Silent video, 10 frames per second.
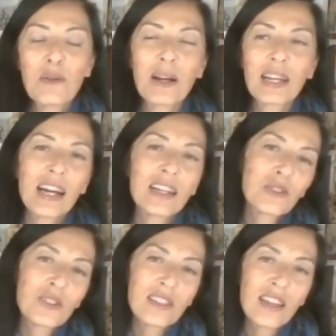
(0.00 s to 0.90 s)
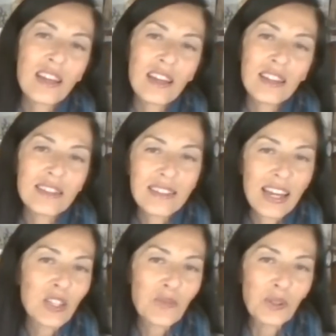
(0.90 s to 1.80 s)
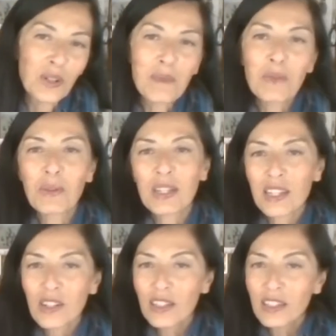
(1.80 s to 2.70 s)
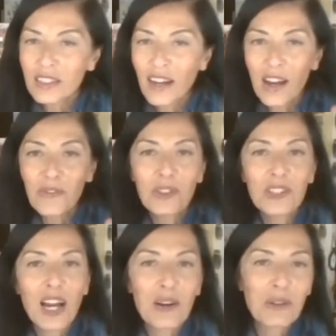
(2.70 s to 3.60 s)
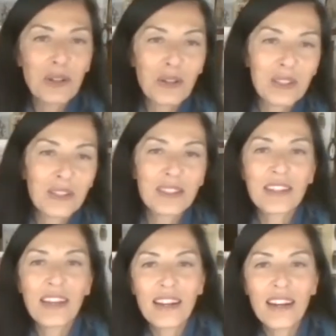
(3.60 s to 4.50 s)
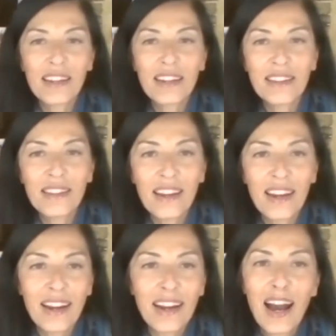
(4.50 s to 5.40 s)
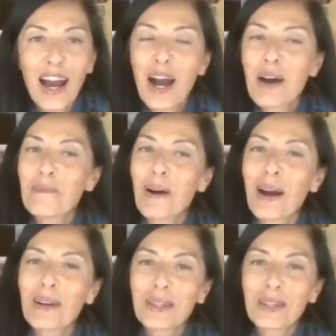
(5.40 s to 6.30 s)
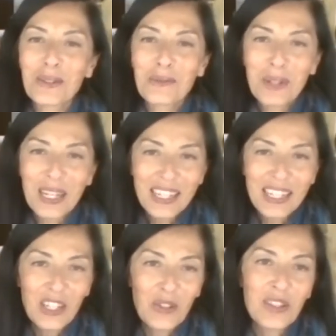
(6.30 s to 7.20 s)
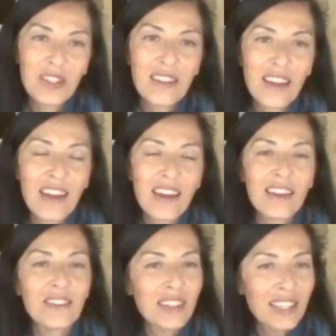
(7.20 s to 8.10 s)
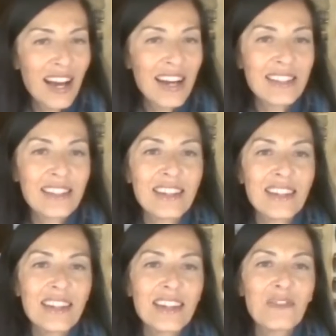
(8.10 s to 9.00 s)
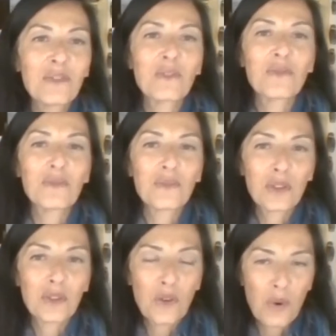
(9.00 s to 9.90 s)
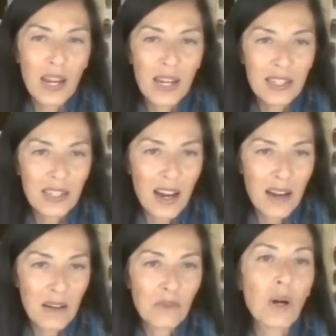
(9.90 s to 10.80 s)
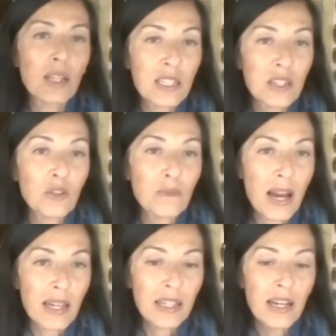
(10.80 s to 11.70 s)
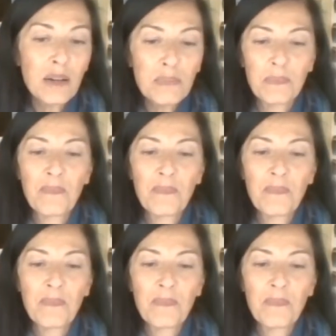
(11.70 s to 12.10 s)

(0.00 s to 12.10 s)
but it had to stay tasteful. I mean, we needed a little Eiffel Tower, a little cicada here and there, but, you know, we needed to stay, you know, classy with great quality to back it up.